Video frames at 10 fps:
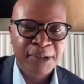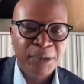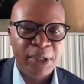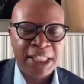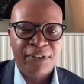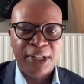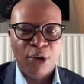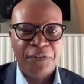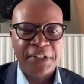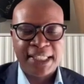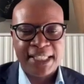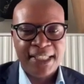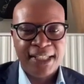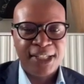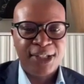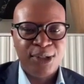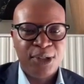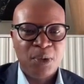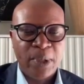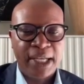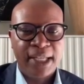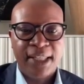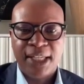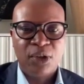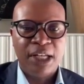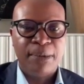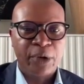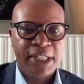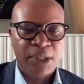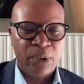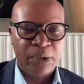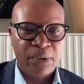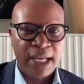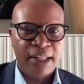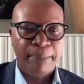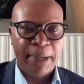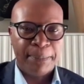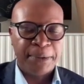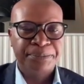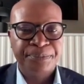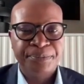Whereas if you're in the office, it's easier to work and then collaborate and work with other people.